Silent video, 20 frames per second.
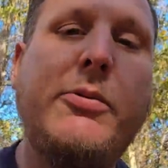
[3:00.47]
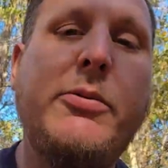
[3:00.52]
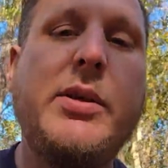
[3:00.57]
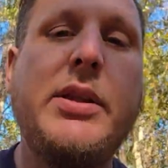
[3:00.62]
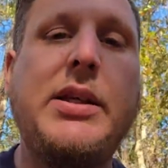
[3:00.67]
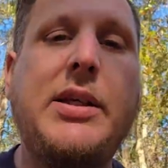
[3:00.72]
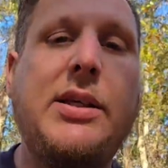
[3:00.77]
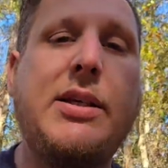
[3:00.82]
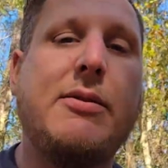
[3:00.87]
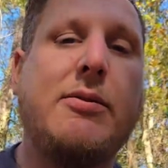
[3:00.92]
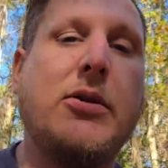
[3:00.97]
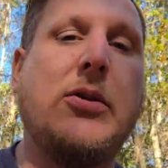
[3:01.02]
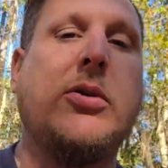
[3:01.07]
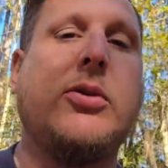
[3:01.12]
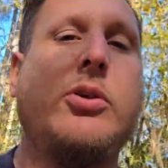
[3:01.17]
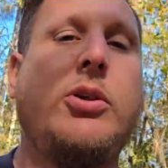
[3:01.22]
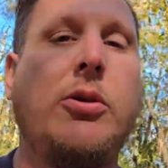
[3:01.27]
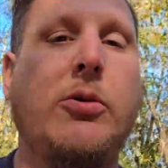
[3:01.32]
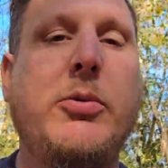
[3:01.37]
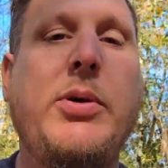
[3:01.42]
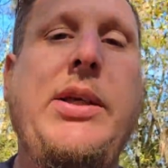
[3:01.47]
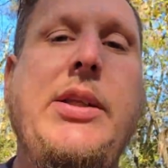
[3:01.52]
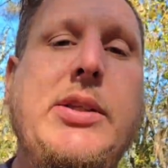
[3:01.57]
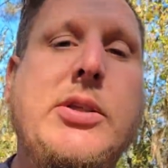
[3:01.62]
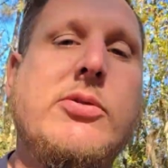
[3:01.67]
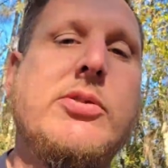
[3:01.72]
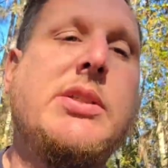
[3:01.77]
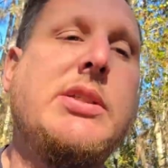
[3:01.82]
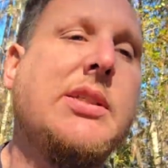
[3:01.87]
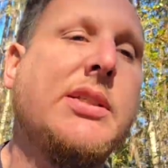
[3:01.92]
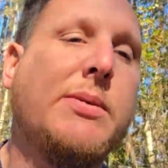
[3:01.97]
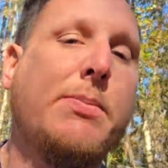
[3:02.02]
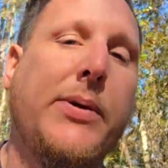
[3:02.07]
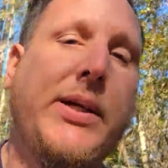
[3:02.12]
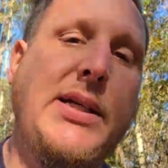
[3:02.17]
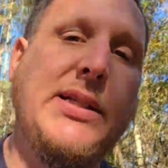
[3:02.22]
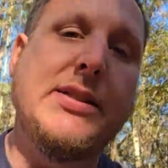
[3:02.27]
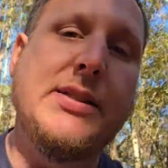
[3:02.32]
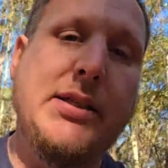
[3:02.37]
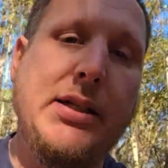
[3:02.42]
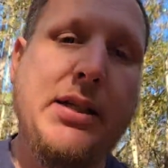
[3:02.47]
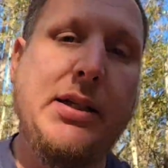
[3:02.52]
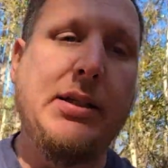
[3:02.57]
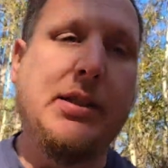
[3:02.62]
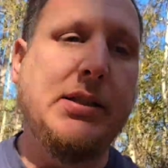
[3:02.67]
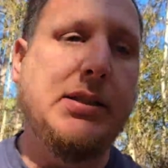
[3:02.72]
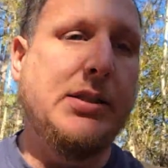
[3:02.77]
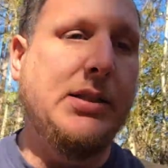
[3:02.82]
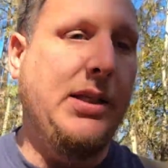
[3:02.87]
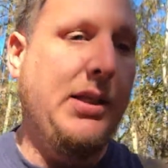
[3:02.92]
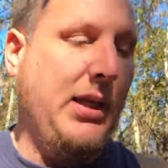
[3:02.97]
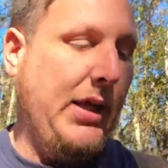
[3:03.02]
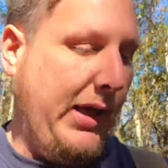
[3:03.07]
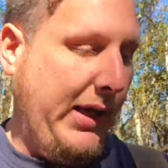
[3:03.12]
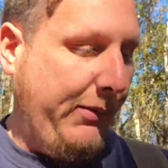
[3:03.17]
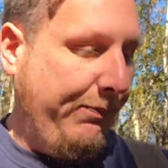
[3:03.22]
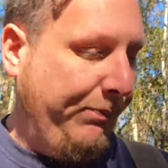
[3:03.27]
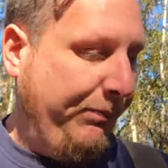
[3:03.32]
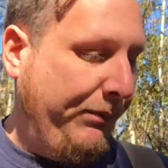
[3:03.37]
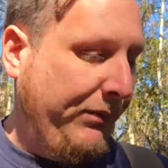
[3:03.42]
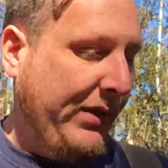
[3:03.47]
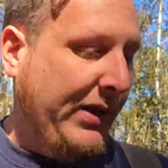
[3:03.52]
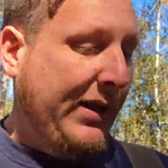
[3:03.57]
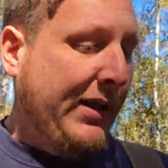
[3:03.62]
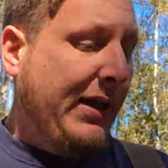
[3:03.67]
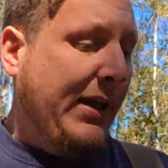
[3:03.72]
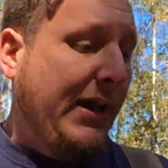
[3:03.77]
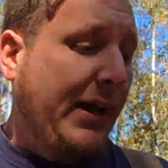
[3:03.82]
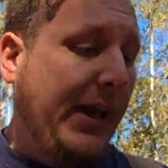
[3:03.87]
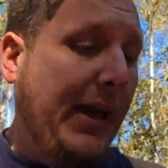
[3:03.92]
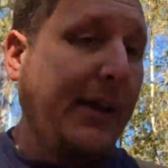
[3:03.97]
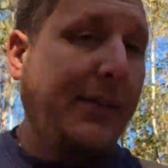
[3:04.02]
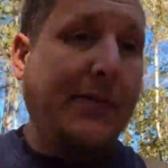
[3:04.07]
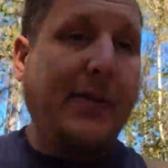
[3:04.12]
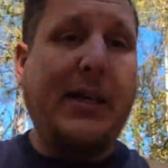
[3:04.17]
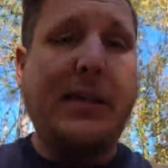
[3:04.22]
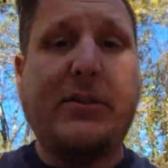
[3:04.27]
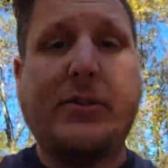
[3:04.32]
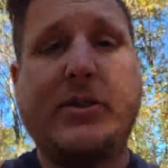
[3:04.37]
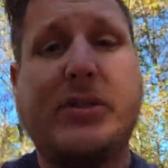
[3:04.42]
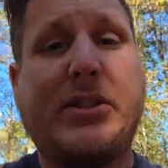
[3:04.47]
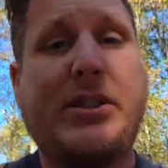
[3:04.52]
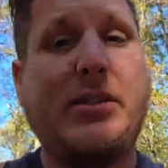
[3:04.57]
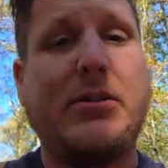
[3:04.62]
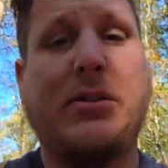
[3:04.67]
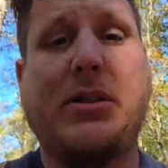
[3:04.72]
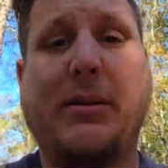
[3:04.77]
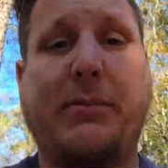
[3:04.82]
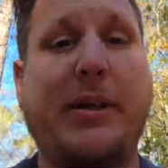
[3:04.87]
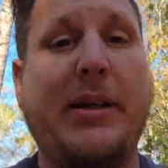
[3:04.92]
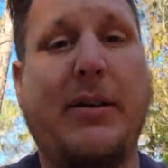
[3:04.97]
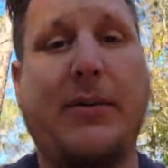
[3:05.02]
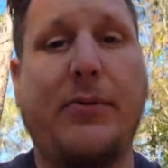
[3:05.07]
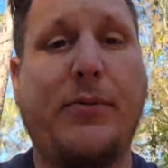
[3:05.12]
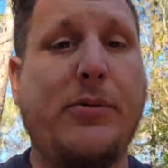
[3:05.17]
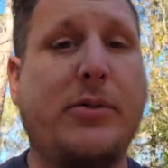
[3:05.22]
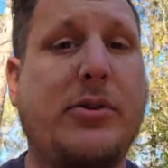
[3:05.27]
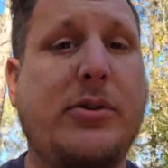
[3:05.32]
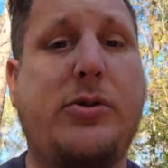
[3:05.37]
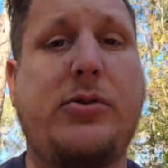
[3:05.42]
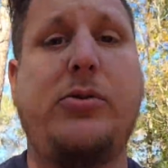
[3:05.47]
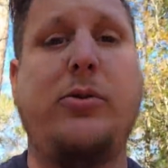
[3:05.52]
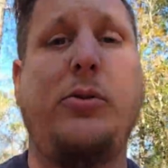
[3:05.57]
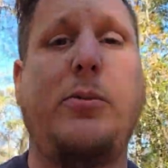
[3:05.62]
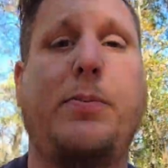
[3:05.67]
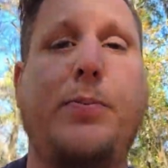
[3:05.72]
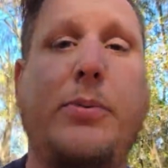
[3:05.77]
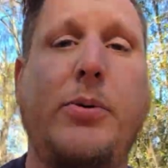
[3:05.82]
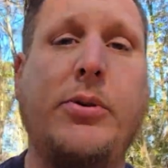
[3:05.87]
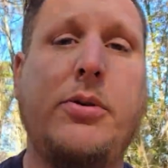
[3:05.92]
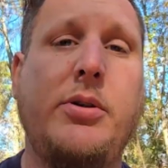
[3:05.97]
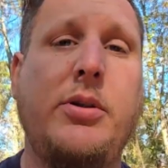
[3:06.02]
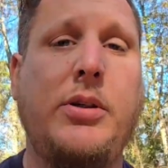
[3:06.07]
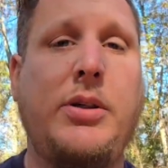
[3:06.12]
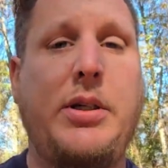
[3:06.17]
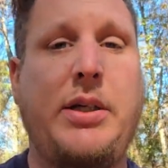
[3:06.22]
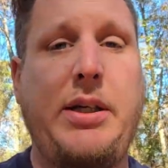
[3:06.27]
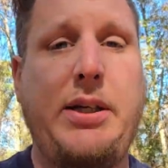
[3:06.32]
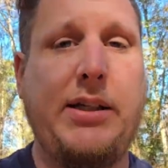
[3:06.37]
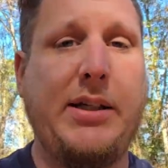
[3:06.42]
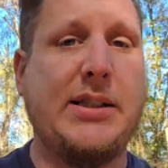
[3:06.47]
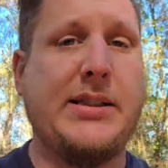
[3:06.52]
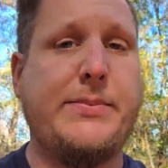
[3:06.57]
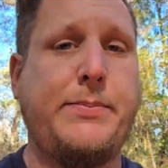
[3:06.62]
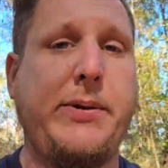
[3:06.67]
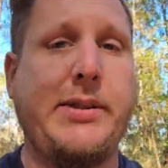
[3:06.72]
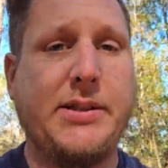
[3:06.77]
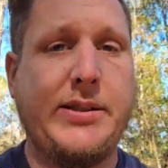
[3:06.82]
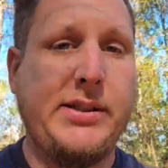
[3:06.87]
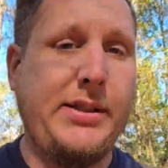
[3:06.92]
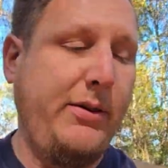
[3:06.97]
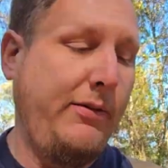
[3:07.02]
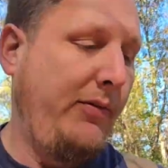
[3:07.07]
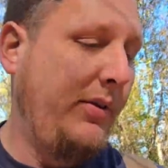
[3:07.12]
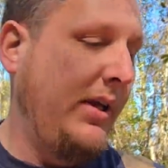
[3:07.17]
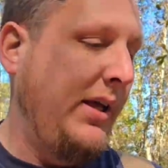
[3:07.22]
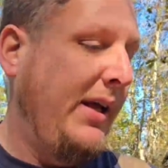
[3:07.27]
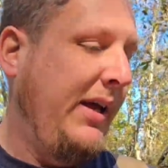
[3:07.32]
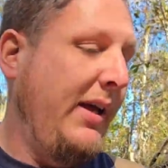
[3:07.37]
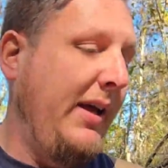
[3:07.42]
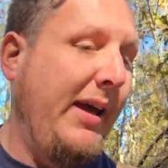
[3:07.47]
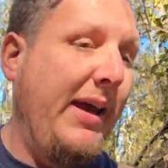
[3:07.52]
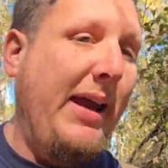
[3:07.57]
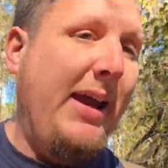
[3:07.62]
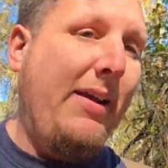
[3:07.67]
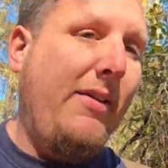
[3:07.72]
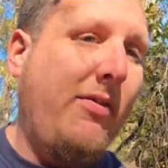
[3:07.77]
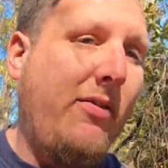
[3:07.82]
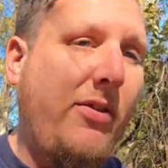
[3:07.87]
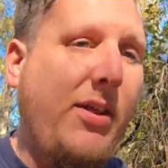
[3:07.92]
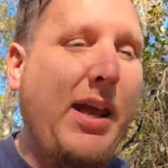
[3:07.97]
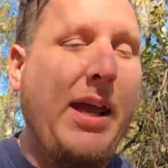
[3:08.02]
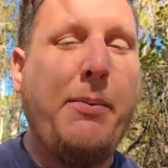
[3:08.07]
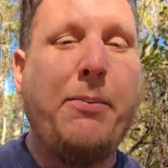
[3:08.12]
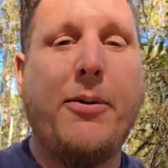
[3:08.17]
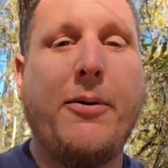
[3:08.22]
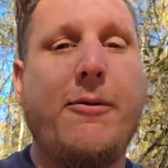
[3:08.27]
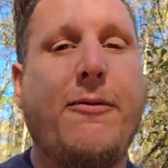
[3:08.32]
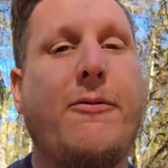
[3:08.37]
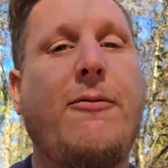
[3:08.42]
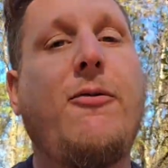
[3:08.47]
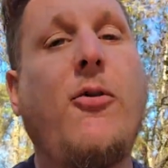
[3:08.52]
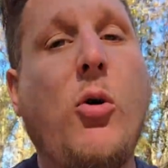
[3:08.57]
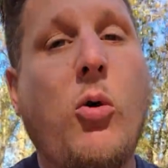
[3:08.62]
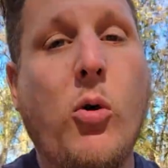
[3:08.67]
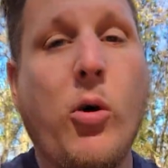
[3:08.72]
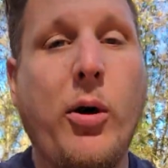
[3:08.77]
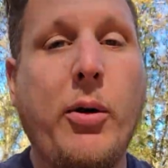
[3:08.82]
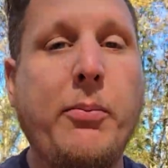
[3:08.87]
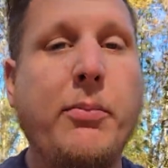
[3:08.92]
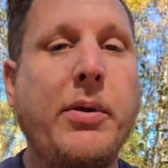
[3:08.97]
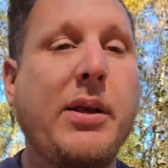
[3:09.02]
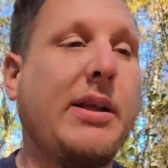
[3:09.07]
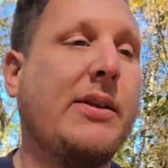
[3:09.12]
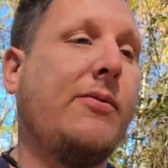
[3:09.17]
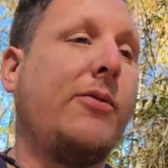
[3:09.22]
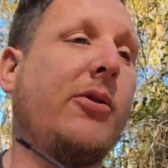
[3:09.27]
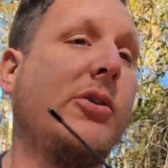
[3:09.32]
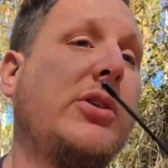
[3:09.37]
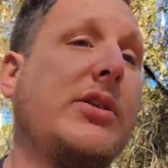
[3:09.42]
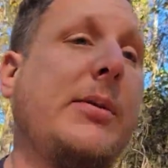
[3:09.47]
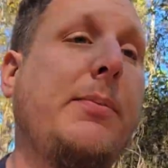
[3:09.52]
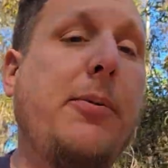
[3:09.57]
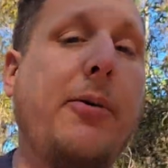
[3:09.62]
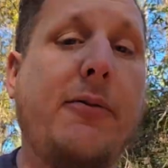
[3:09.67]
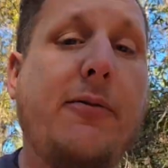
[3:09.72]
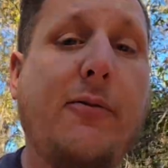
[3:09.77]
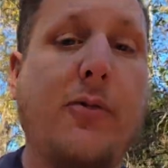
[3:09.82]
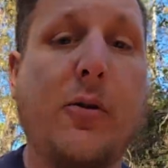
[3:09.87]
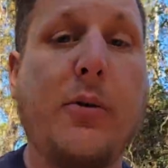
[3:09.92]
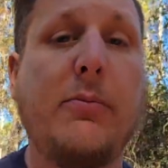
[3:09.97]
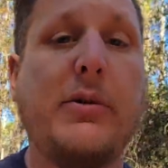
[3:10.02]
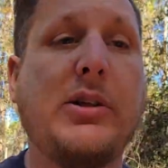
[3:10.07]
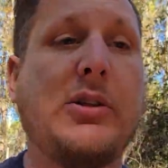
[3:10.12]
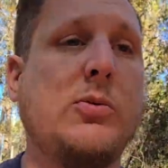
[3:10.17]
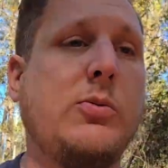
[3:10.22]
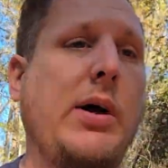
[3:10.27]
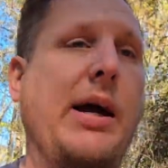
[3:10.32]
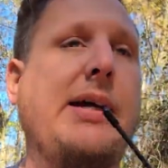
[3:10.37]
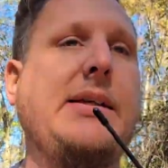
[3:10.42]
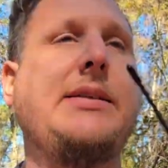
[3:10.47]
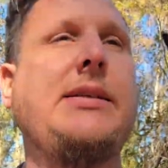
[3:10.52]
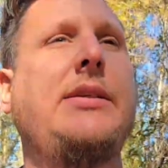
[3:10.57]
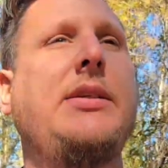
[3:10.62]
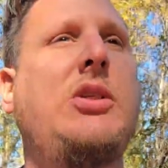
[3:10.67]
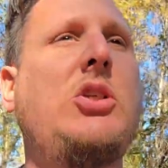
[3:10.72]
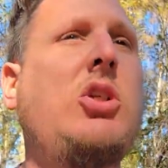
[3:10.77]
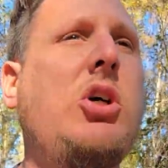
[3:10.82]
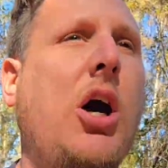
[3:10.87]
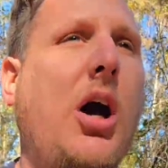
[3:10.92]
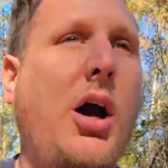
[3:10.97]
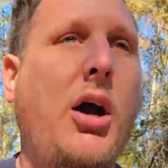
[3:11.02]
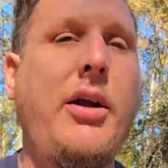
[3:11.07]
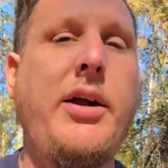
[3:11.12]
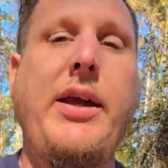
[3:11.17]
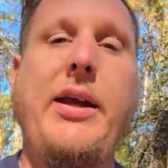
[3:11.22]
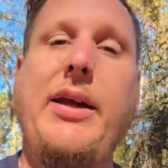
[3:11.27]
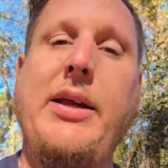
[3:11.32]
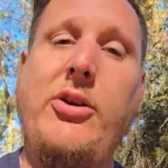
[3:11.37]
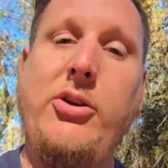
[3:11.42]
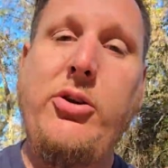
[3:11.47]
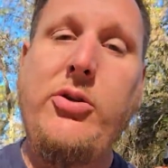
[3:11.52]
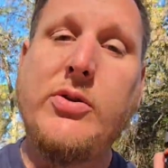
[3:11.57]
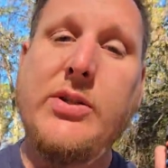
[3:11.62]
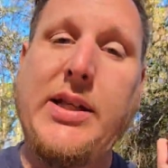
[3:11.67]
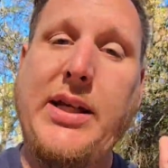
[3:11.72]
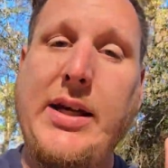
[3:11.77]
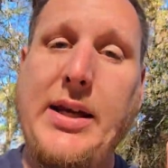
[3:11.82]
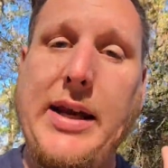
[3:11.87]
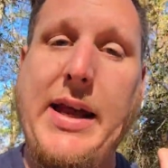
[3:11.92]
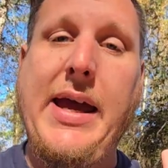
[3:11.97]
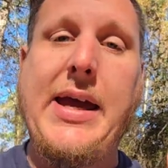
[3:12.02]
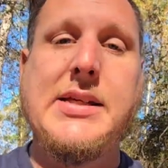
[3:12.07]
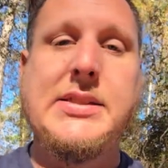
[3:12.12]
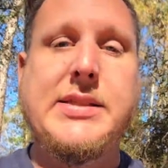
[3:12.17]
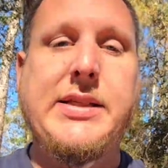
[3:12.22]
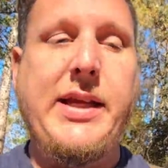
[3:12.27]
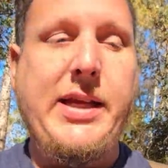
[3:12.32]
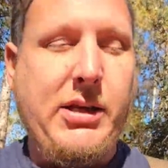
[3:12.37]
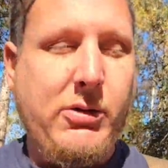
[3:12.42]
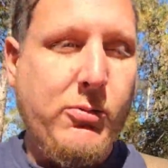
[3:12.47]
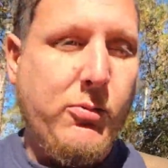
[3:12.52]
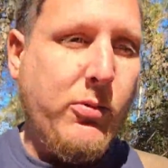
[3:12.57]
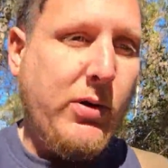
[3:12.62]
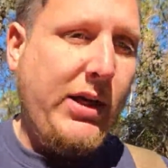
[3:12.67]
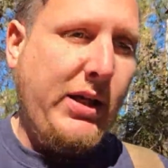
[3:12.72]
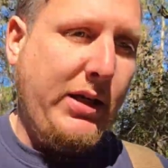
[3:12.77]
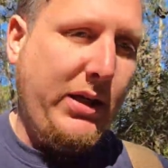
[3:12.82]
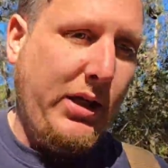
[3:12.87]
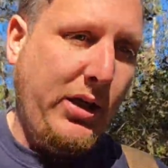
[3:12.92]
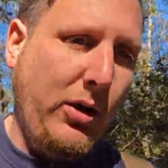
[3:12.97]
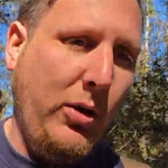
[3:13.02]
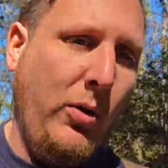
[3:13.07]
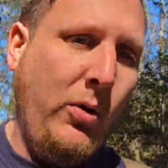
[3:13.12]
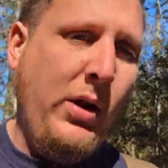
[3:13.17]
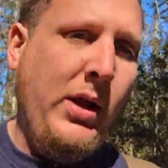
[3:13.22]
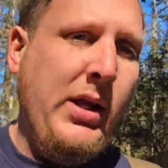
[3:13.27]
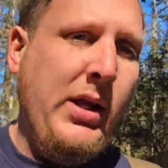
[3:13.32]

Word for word: really difficult to read those displays in the sunlight. And these are still coming out for super inexpensive. And they perform, as far as the performance wise, and talking and using it as a radio,